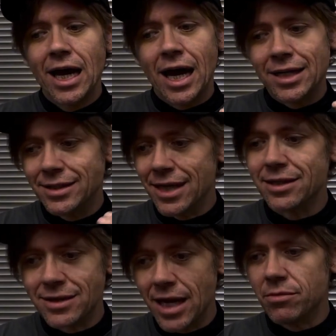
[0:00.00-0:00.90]
say the
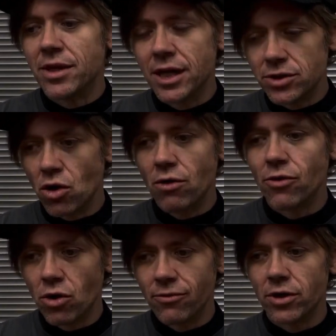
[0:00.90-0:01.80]
same things over
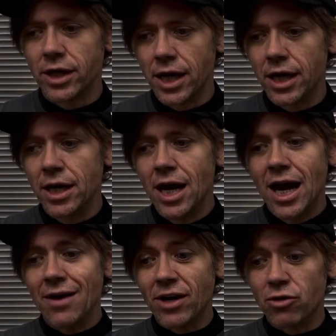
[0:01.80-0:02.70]
and over again.
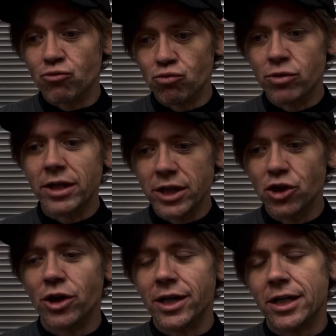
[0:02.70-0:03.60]
I've gotten really
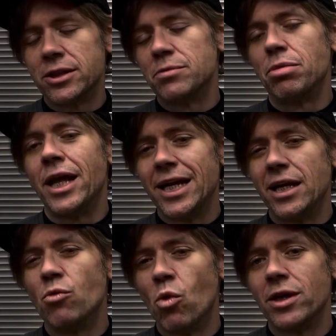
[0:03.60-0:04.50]
good at
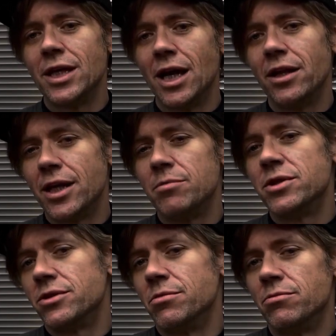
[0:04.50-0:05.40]
explaining what the LEM
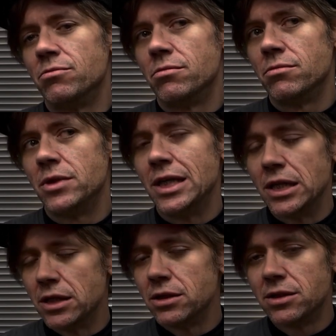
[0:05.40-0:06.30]
system
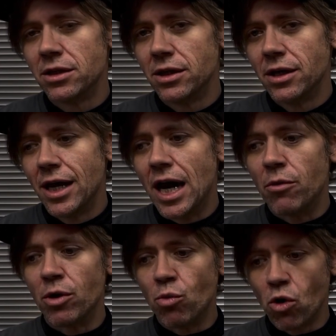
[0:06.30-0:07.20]
is, how
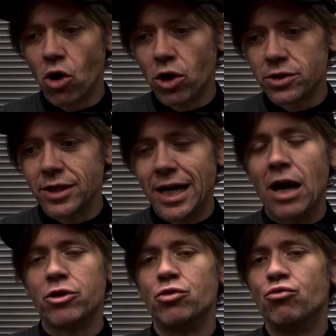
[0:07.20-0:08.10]
it works, and how
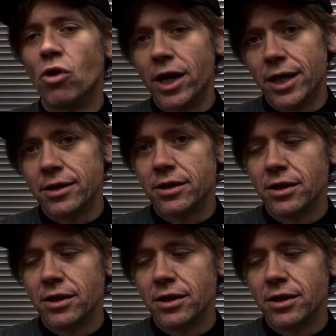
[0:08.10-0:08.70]
you run it.